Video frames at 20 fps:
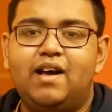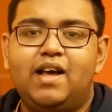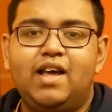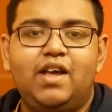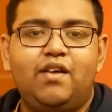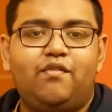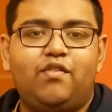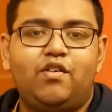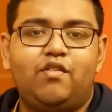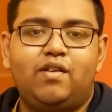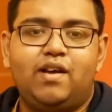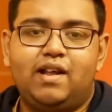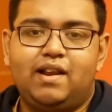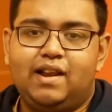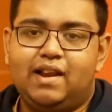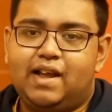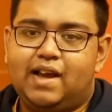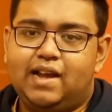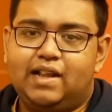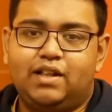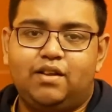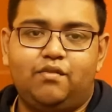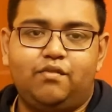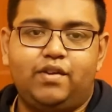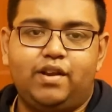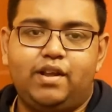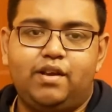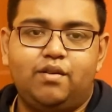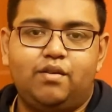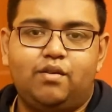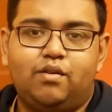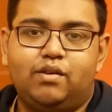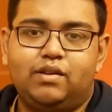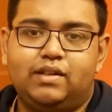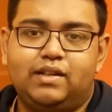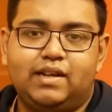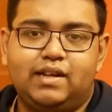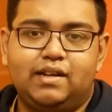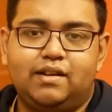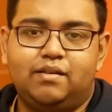if you really like the video,
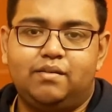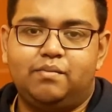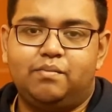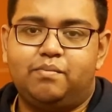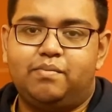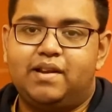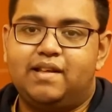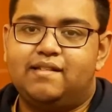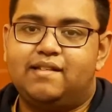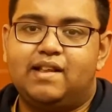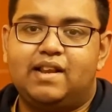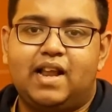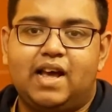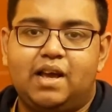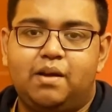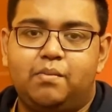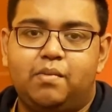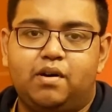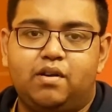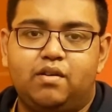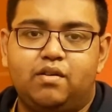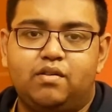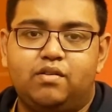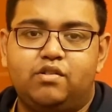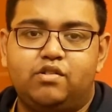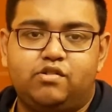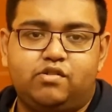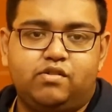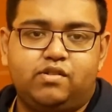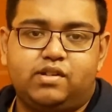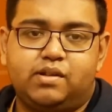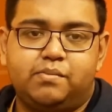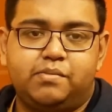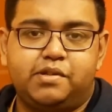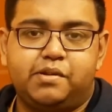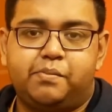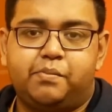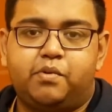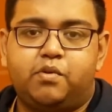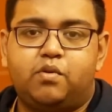then press the like button, show some
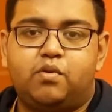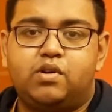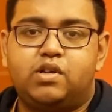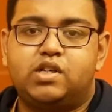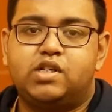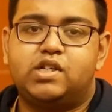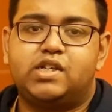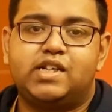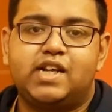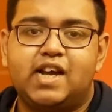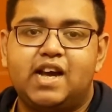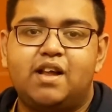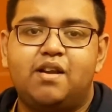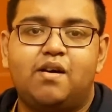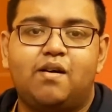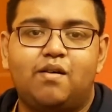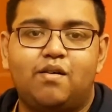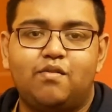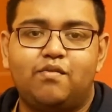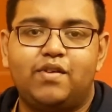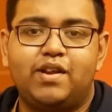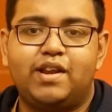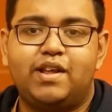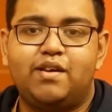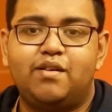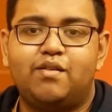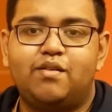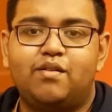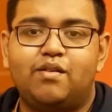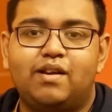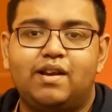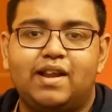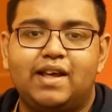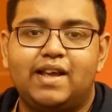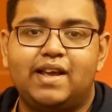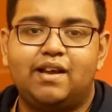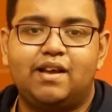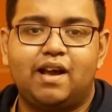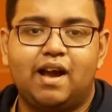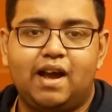support, share our video,
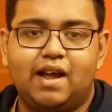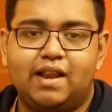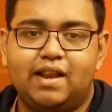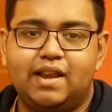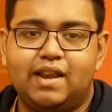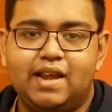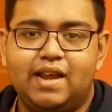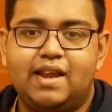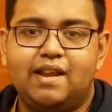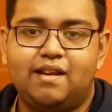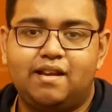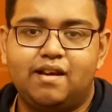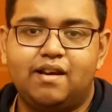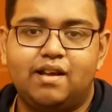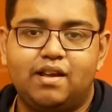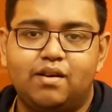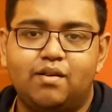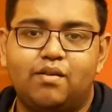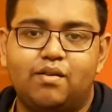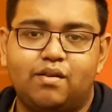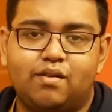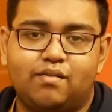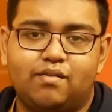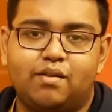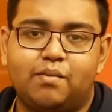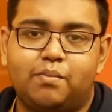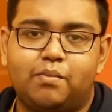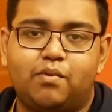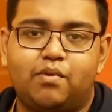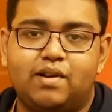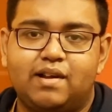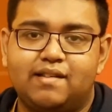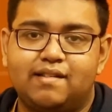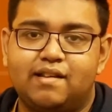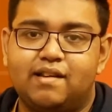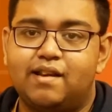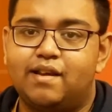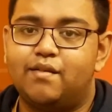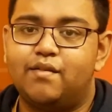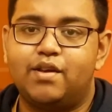like I need your support as
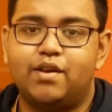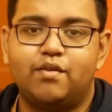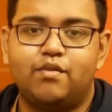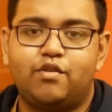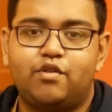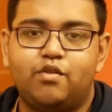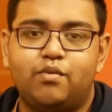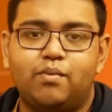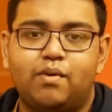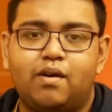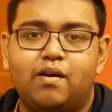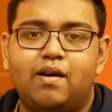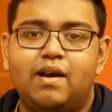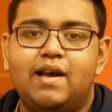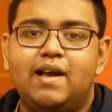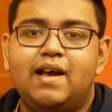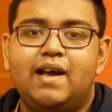a new YouTuber,